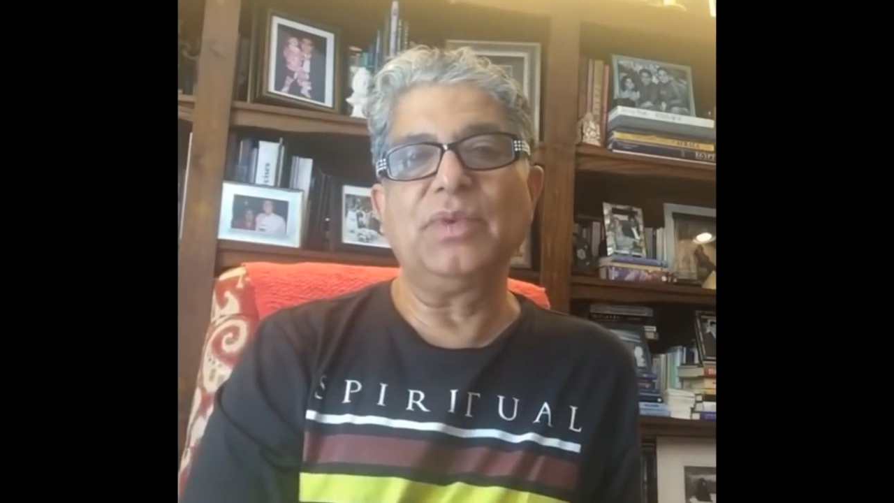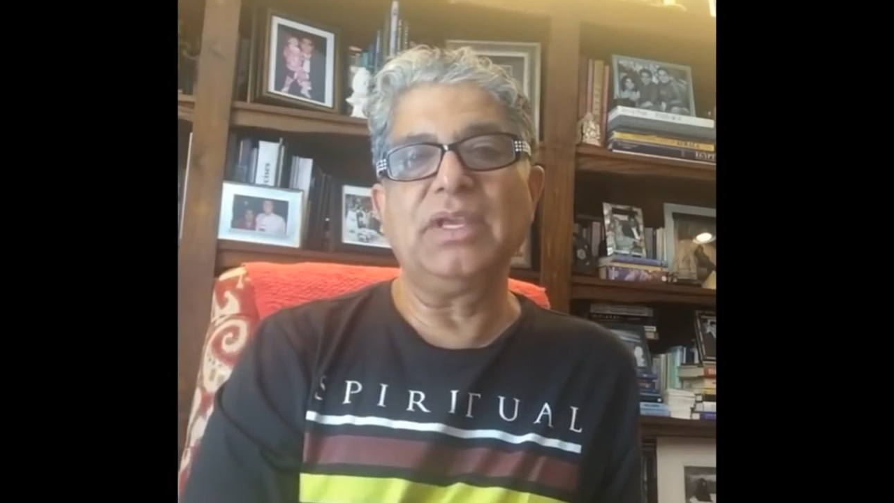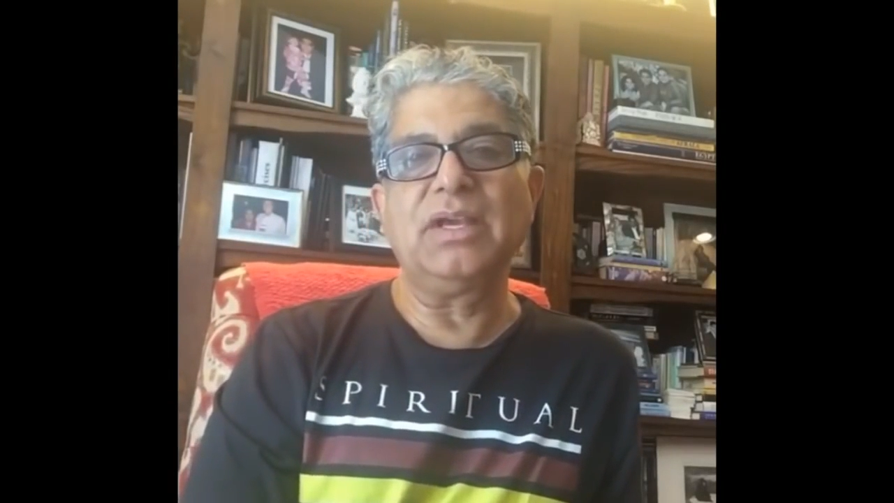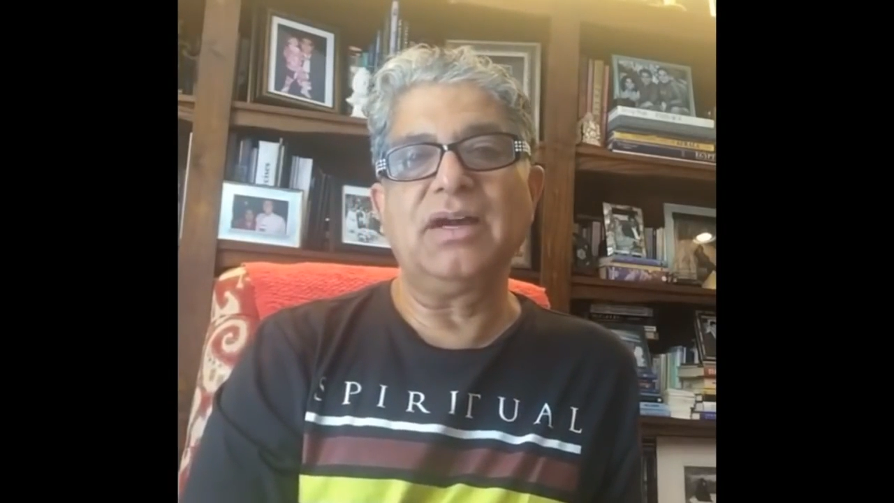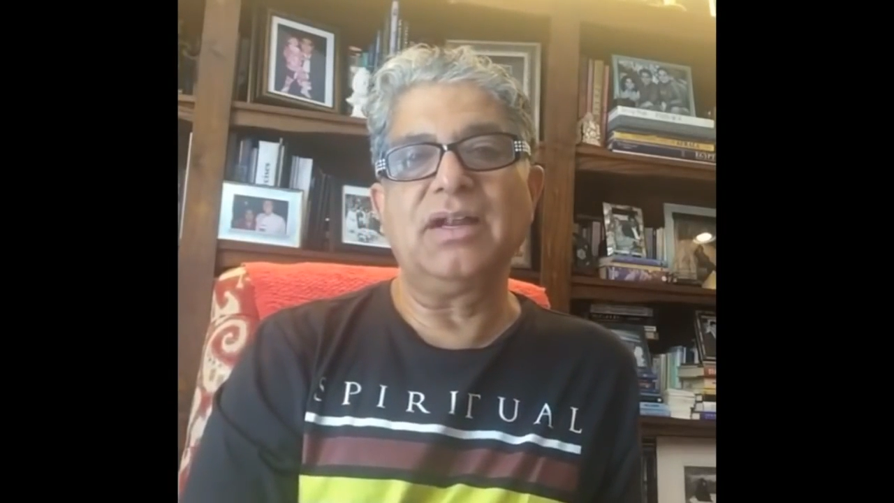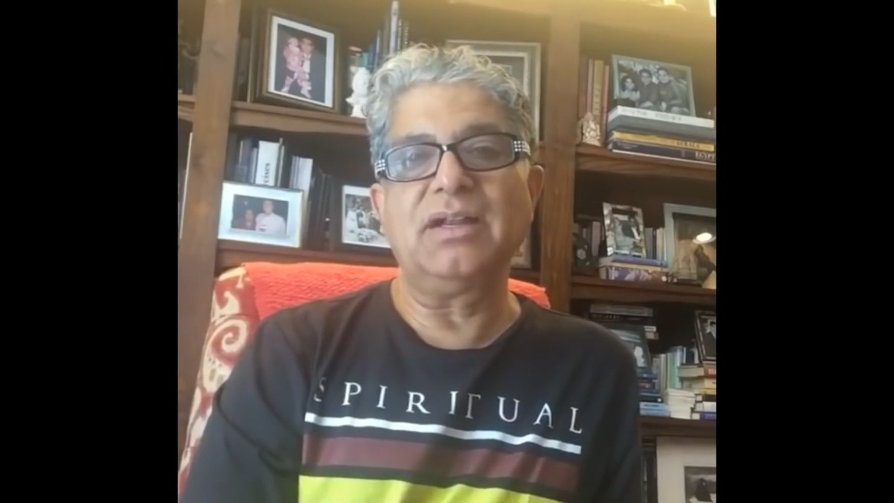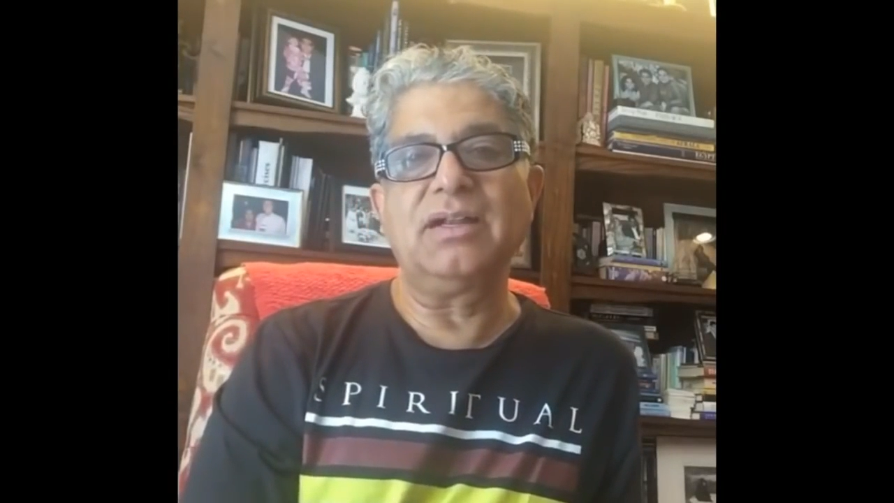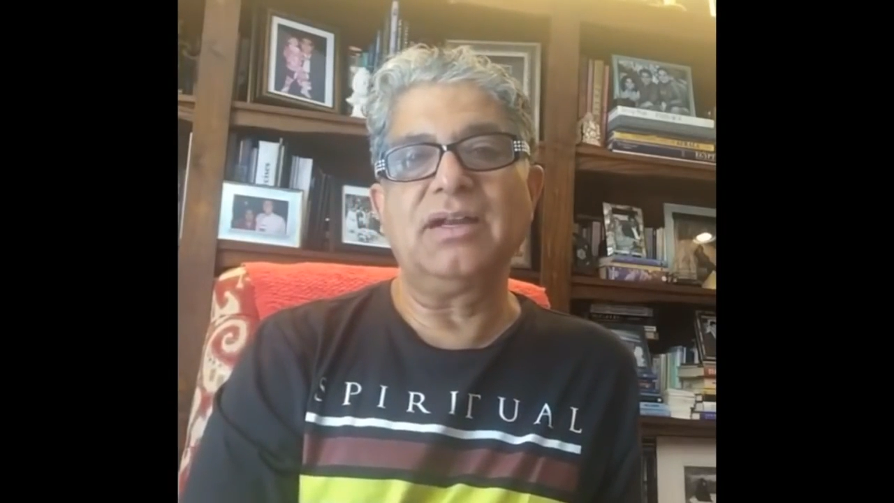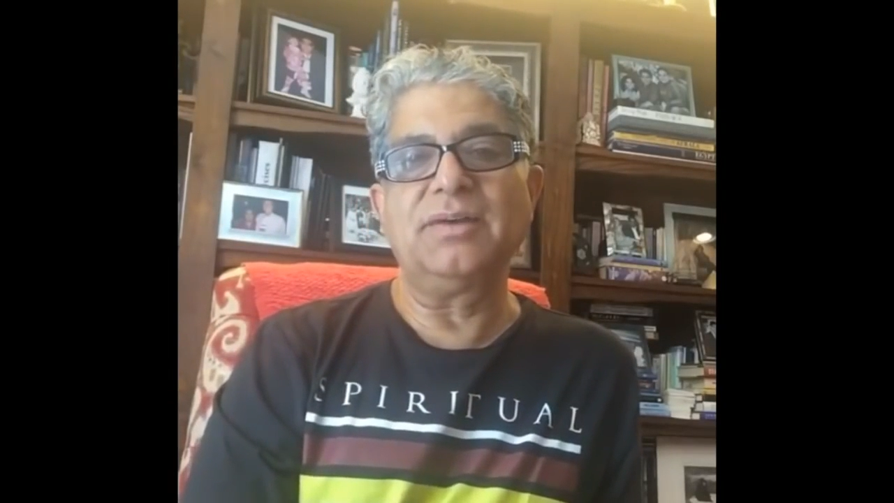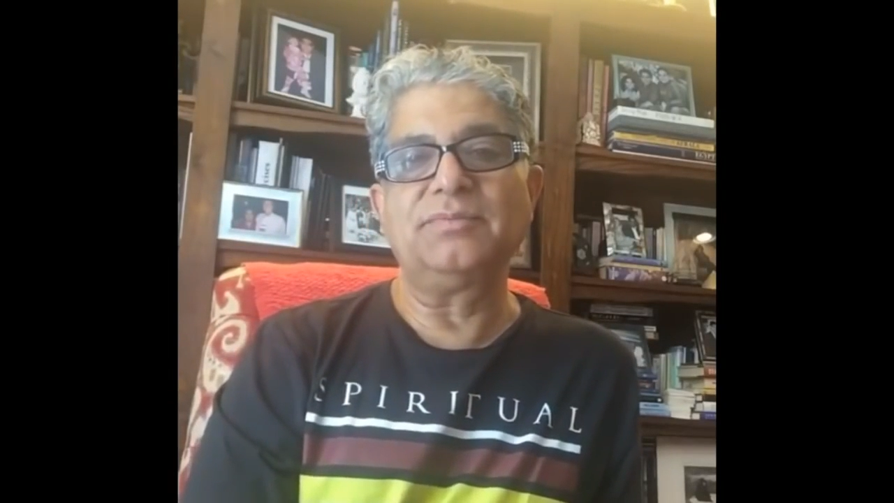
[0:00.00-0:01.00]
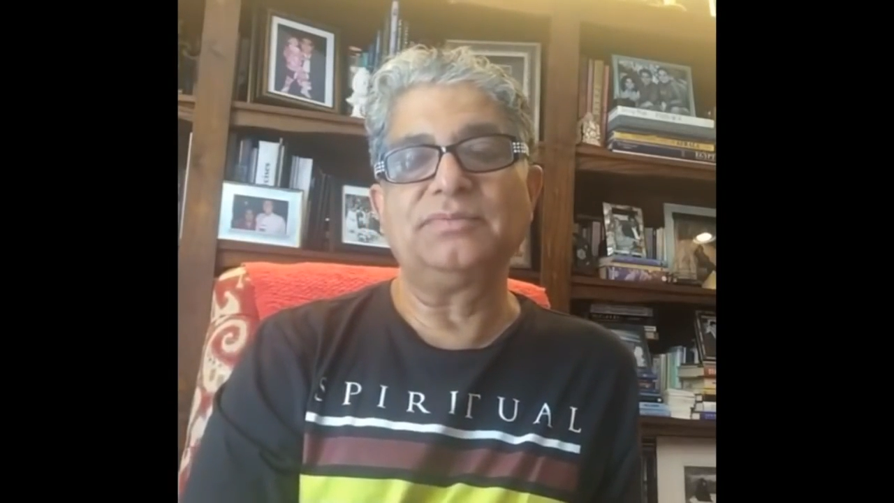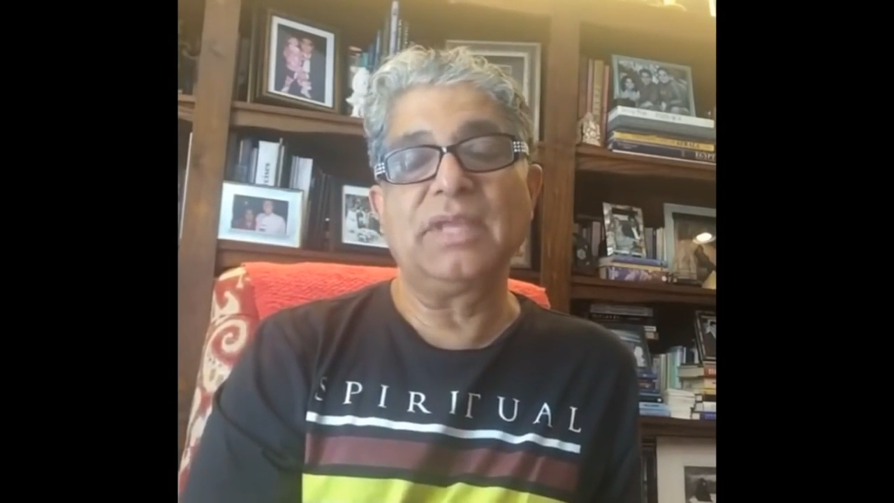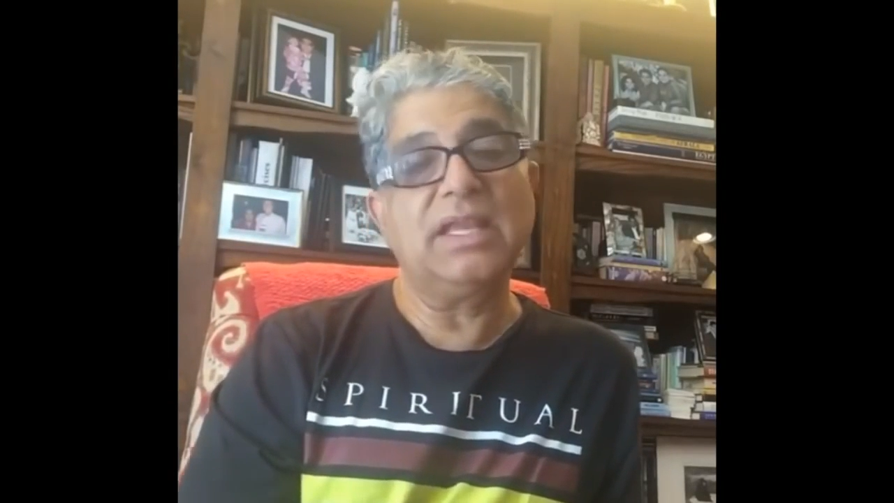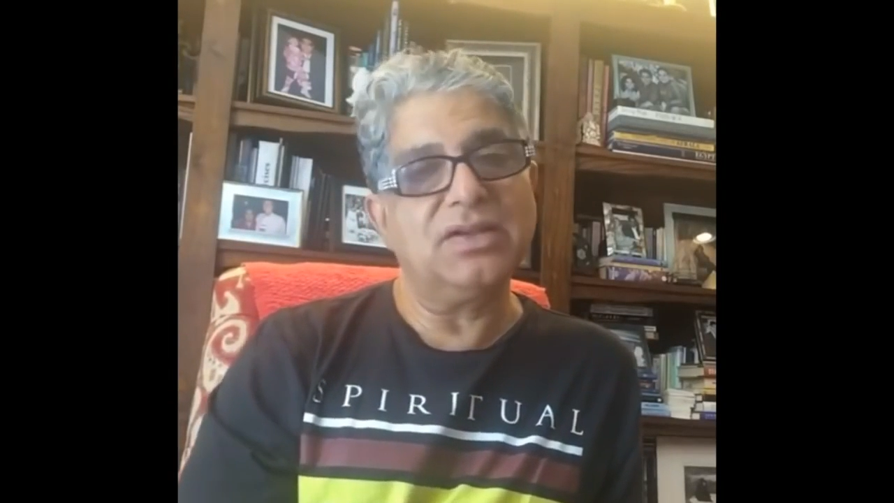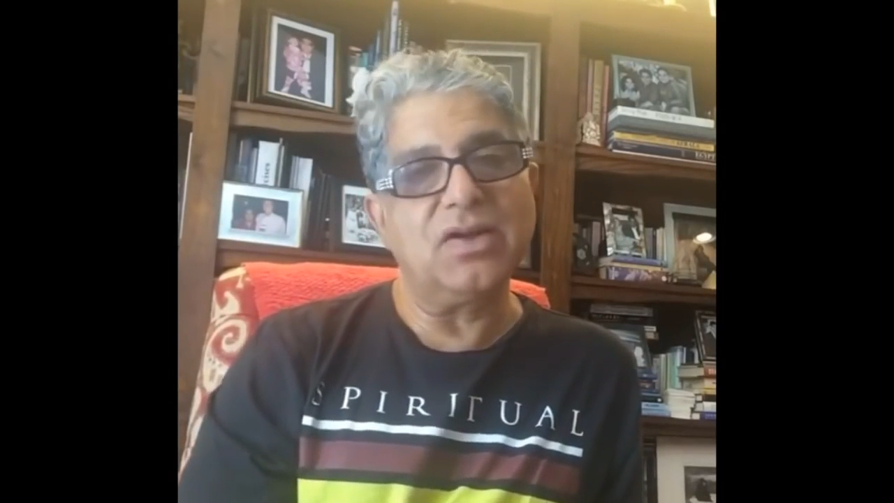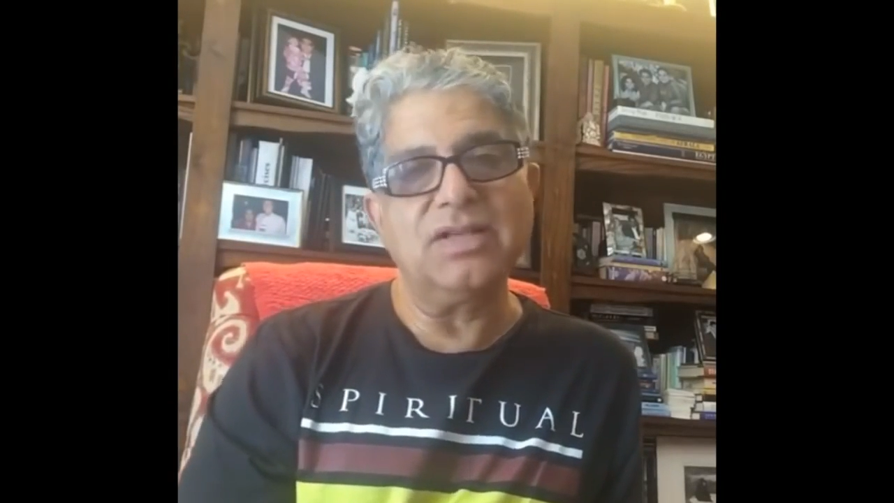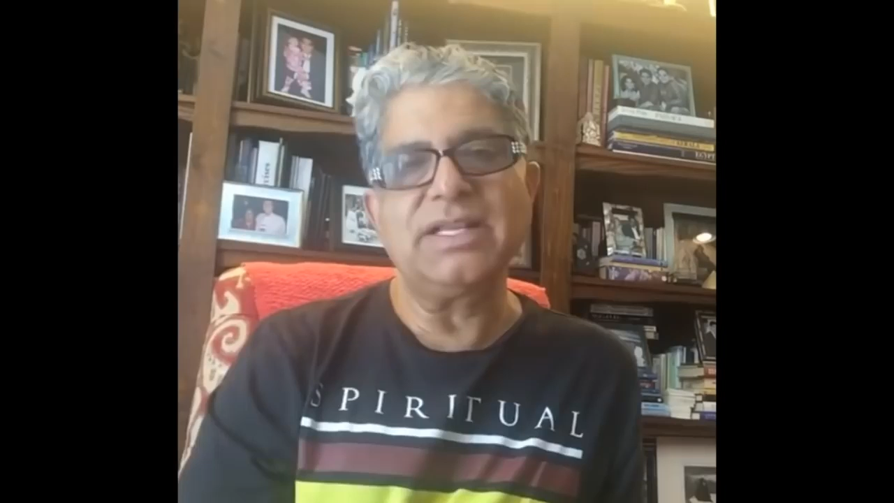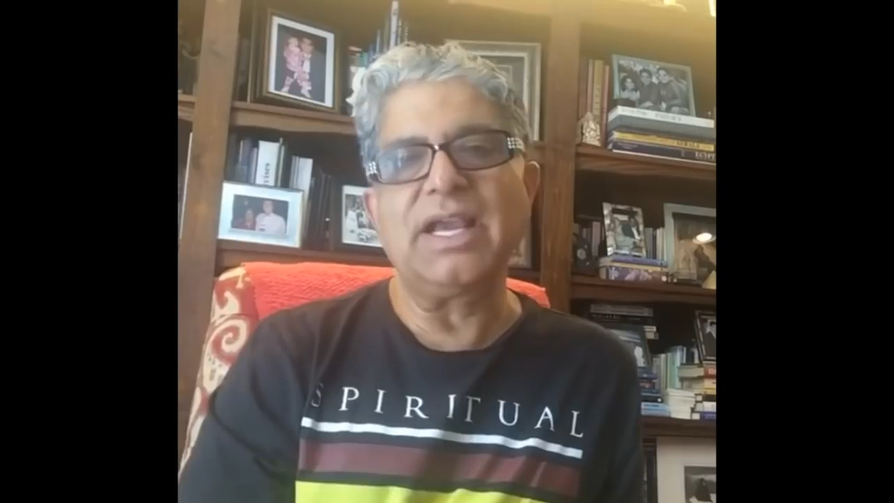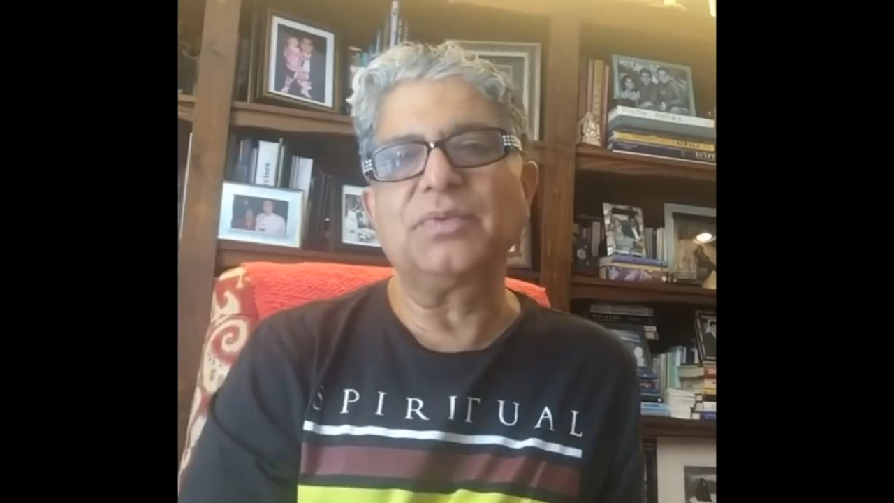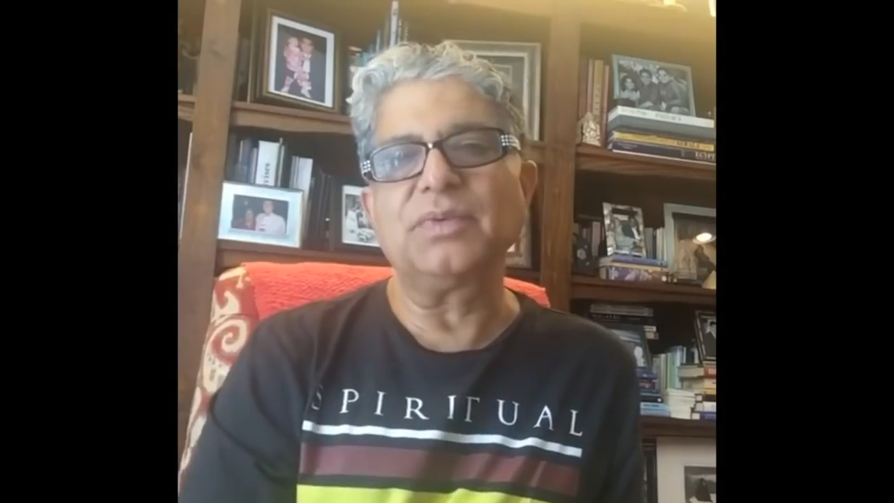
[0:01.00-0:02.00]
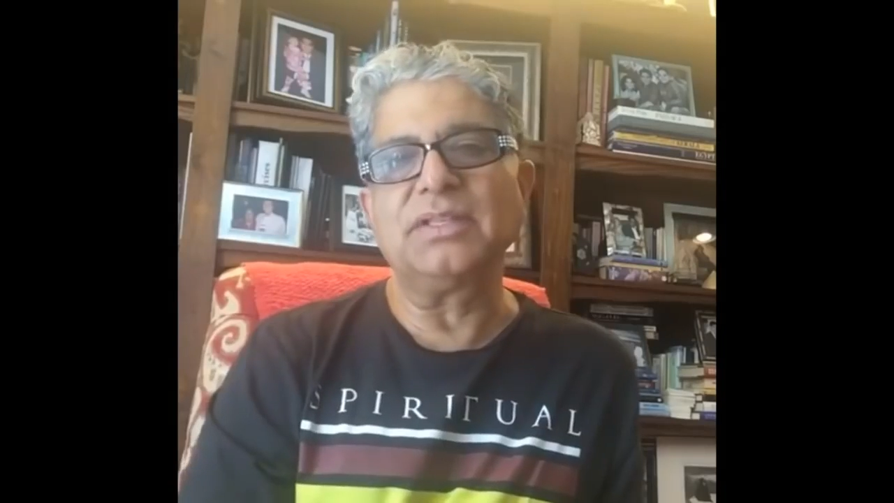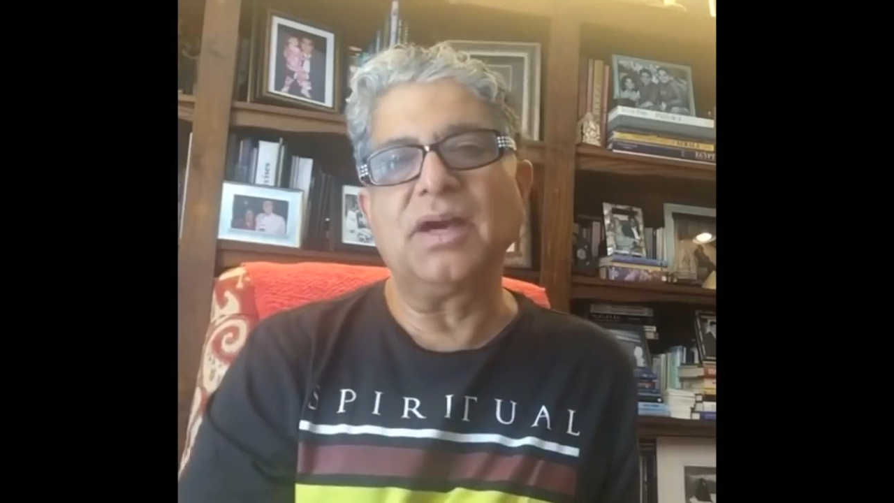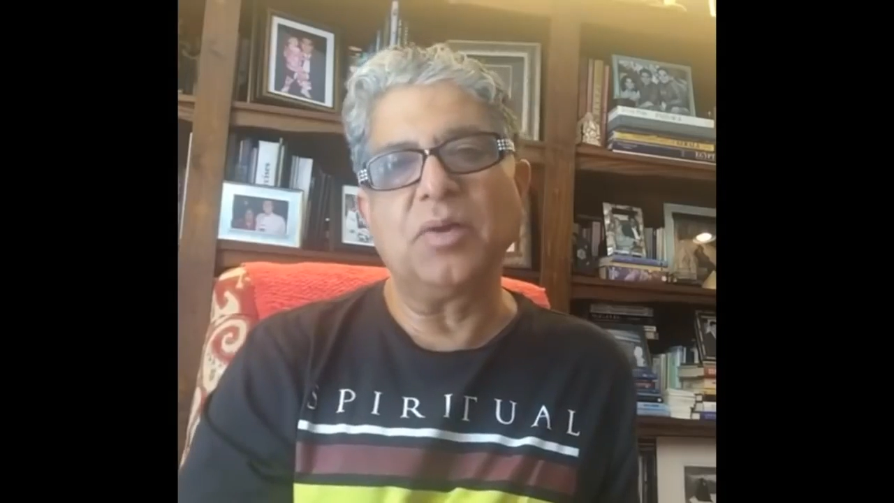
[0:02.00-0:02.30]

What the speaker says: we are in contact with.